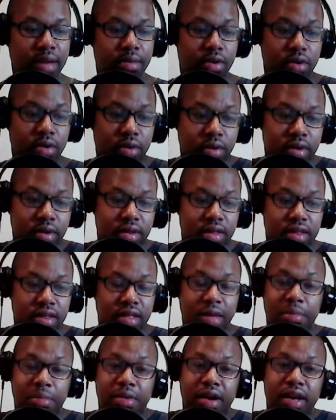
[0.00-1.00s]
Of course,
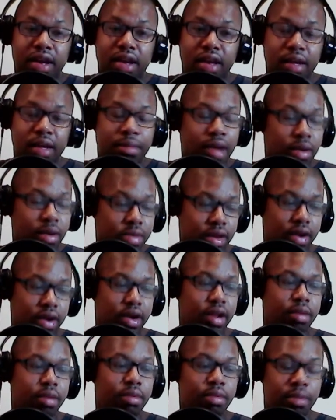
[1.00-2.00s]
they played. I mean, I'm
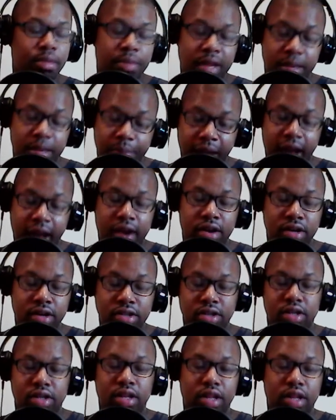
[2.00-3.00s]
sorry, they beat the Packers
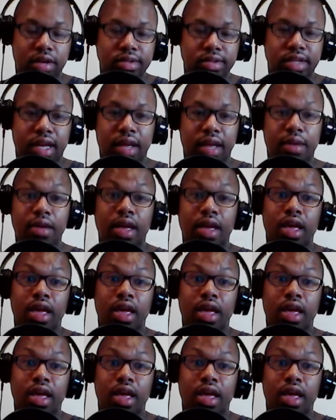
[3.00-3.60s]
on a close game,